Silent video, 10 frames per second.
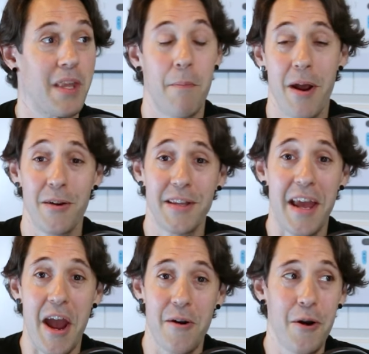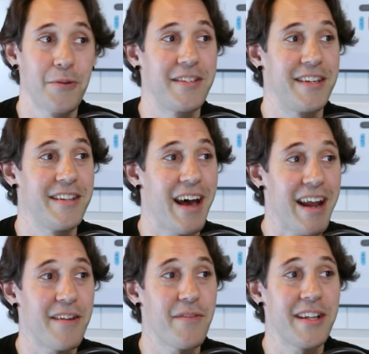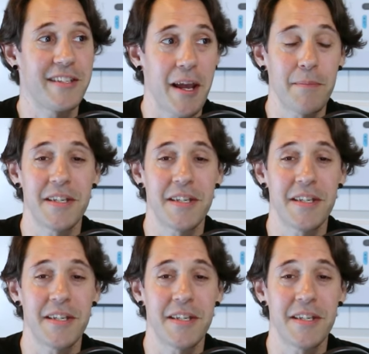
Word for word: Apparently, AARO did not even attempt